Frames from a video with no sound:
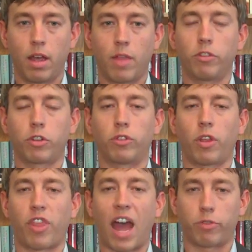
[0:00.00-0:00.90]
This goes
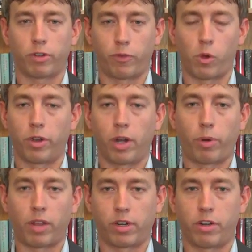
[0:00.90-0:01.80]
1,000-fold in a
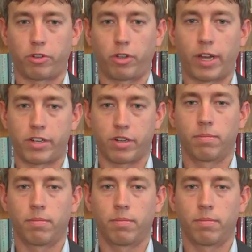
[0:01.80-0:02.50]
presidential election.